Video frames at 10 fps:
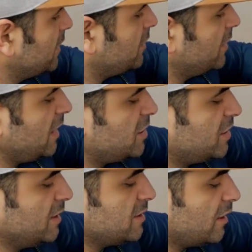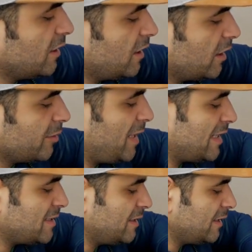the connections are hard
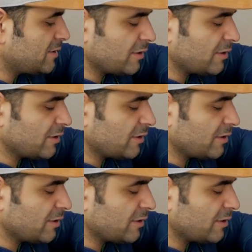plastic,